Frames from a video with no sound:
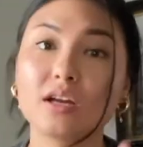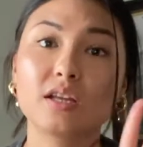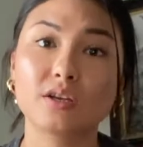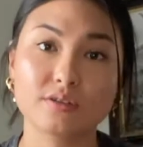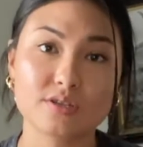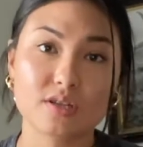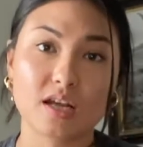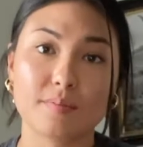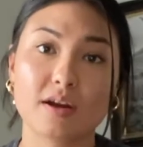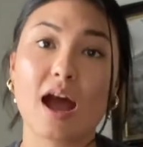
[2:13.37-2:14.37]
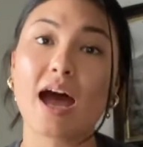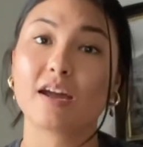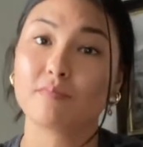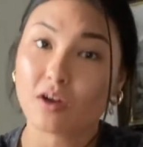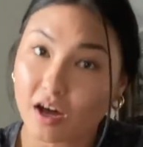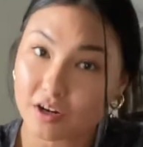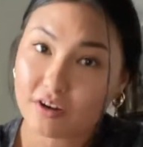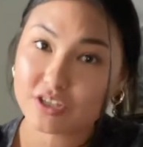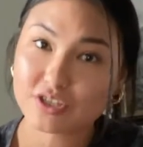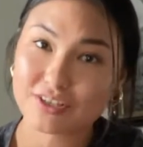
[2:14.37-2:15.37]
little disclaimer, I am not a
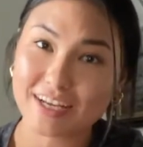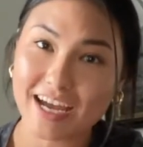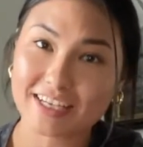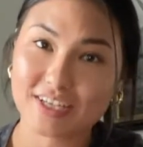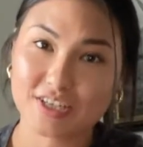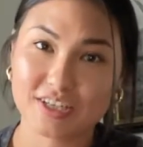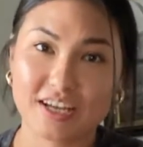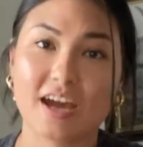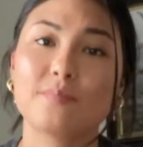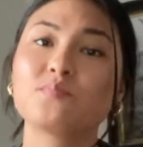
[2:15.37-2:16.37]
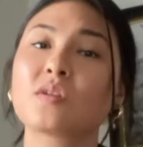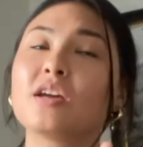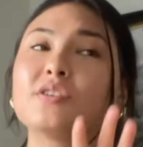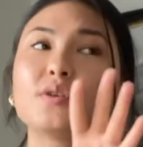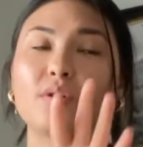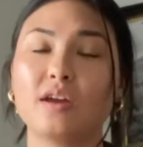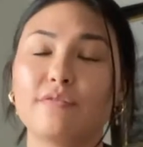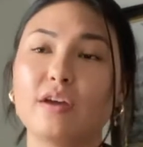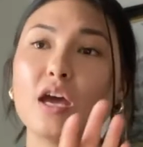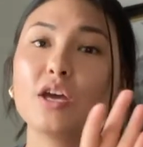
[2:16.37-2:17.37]
registered dietitian yet. So if
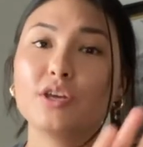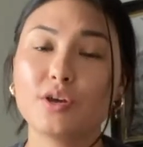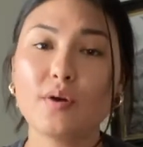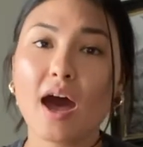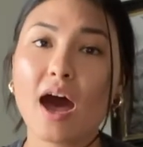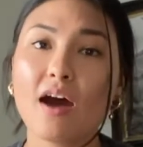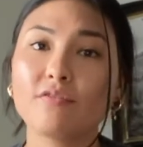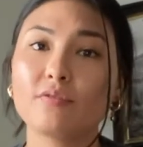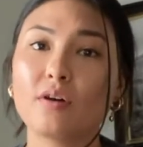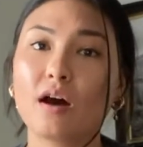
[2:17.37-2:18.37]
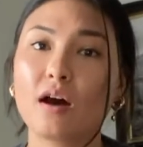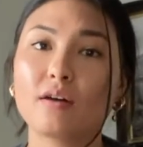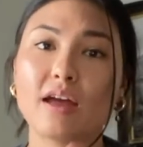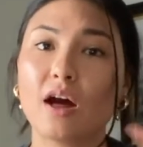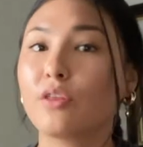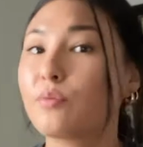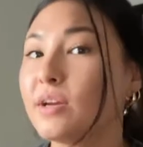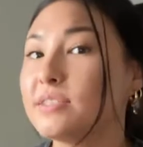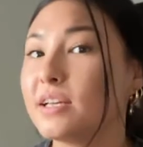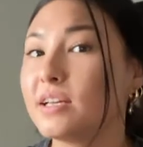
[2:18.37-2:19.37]
you have health
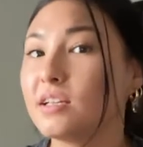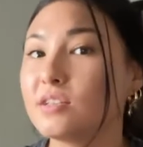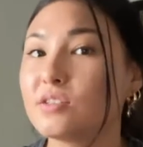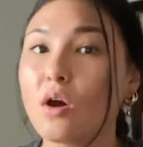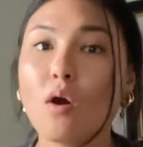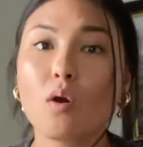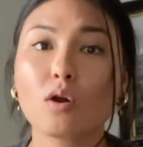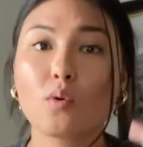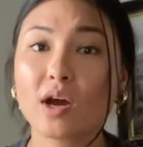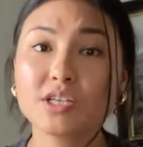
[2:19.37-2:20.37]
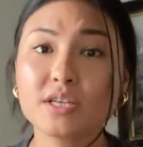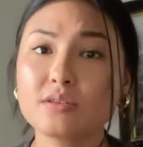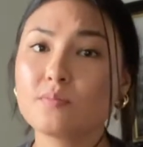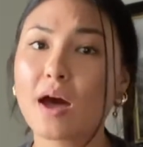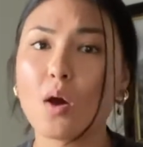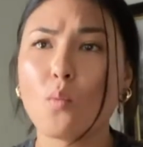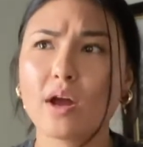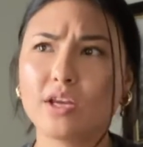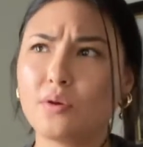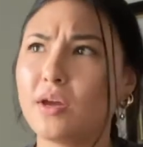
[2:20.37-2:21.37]
reasons or questions about
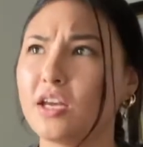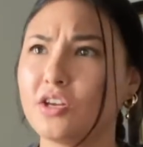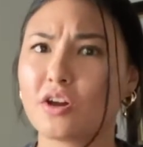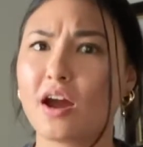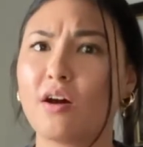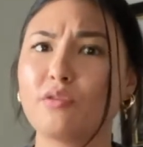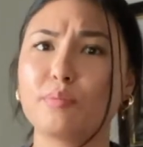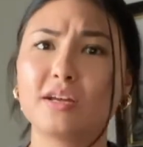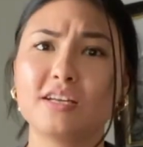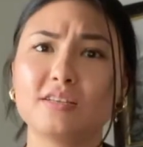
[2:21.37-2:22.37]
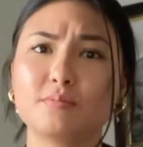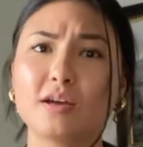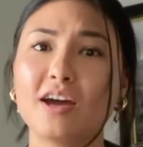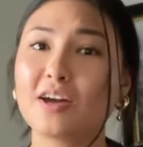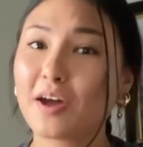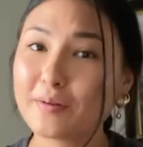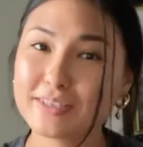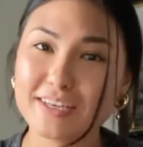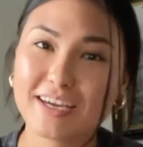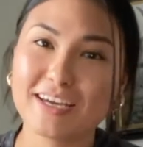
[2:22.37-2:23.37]
what you eat in your health, please go
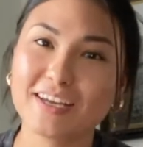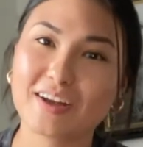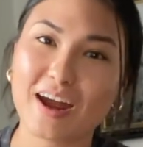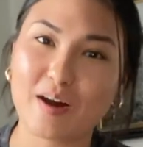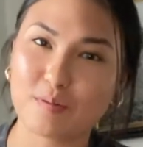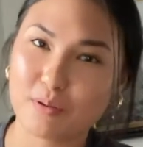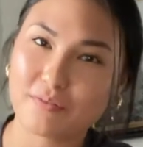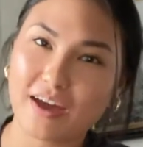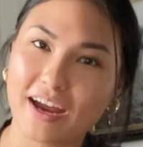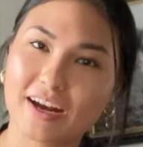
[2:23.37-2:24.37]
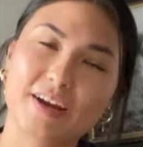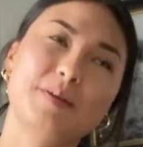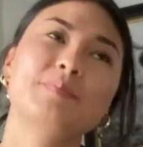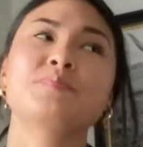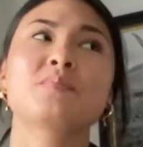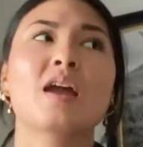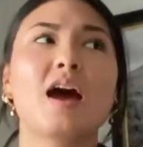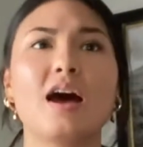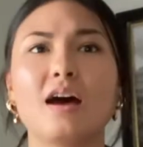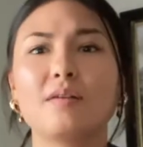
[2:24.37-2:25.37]
see your health provider.
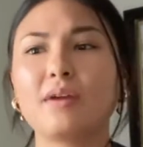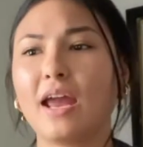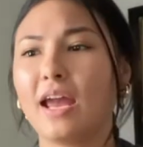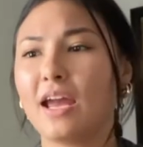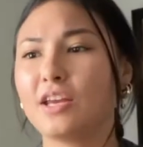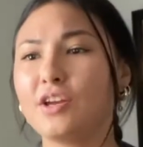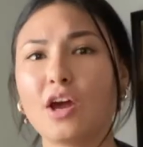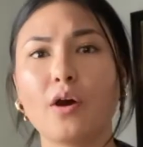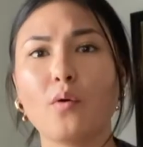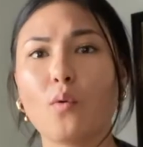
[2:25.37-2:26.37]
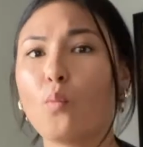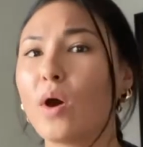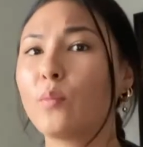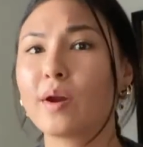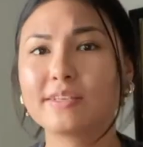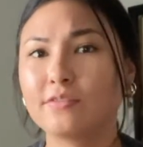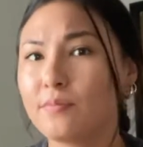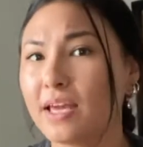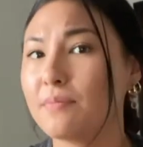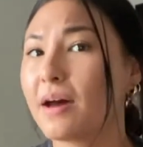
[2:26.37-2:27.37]
And you know, what works for
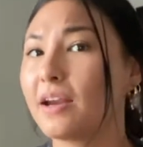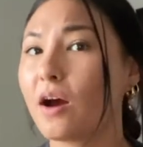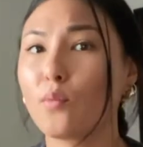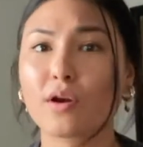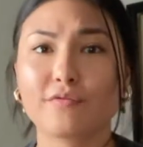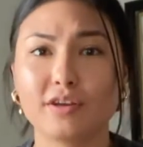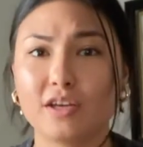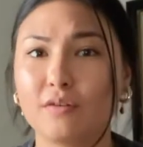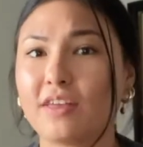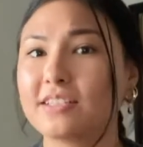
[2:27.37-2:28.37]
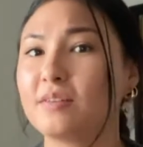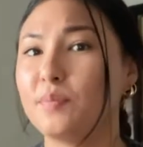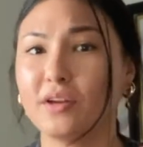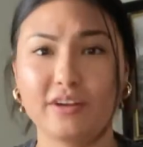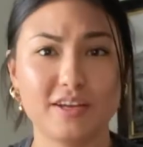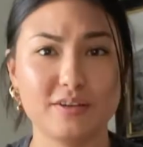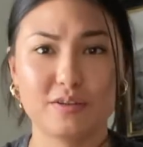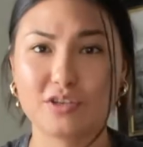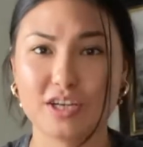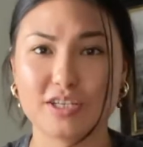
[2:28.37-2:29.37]
me might not work for you. That's a beauty and
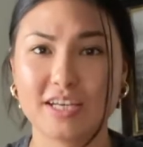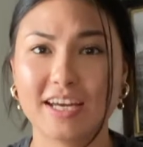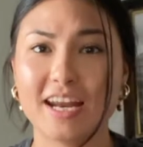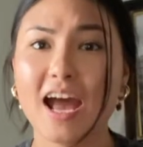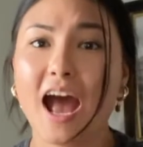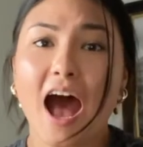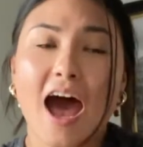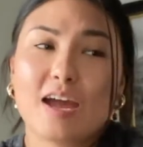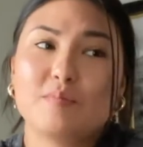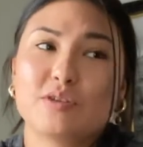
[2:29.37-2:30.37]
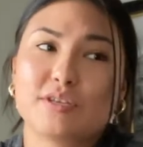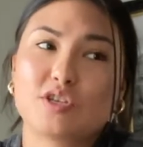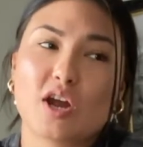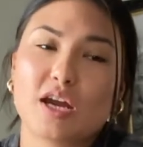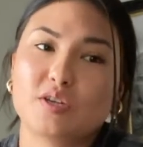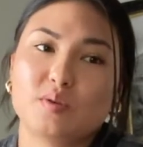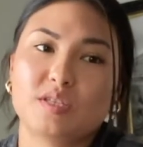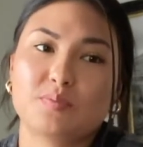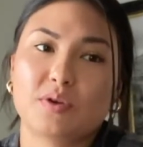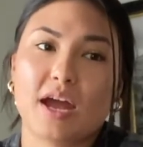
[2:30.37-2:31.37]
nutrition. I'm just trying to
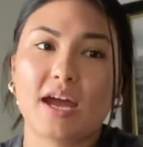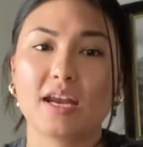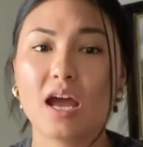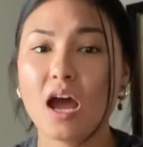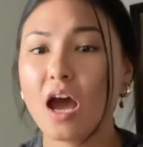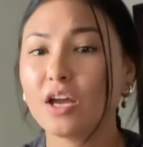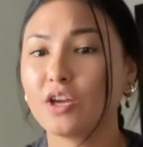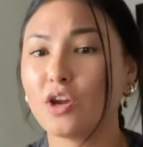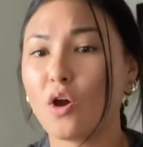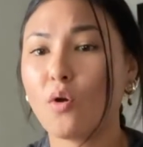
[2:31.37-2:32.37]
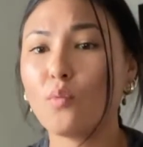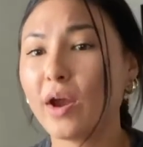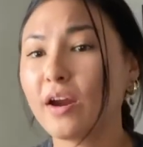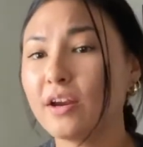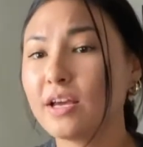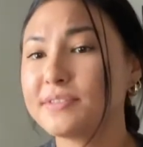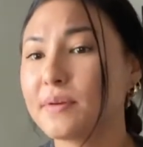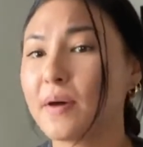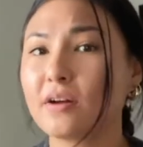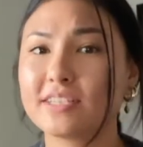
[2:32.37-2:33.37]
spread, you know, awareness
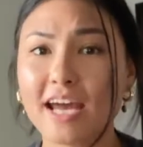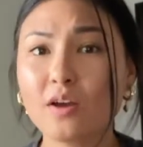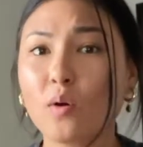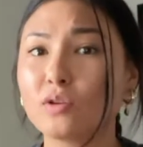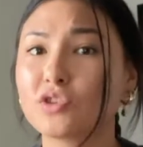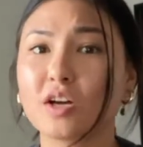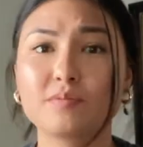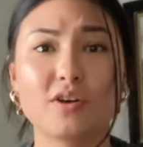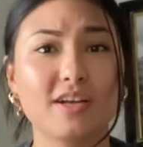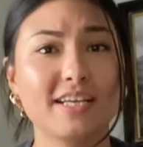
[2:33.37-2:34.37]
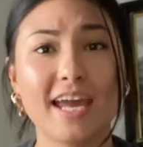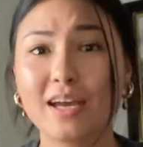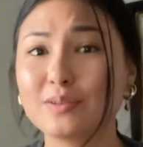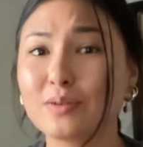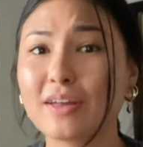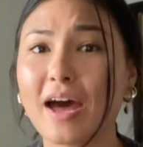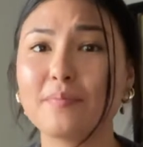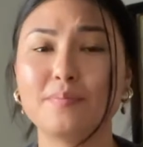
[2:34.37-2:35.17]
about diet culture. I'm trying to cancel that.